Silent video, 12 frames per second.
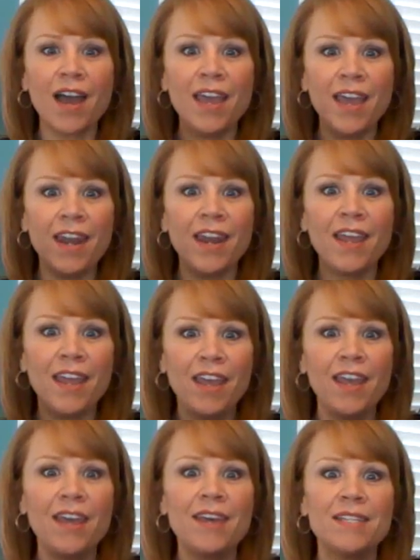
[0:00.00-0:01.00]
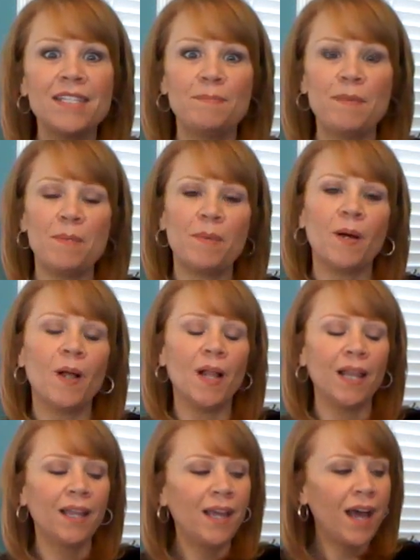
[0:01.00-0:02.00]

It is, people.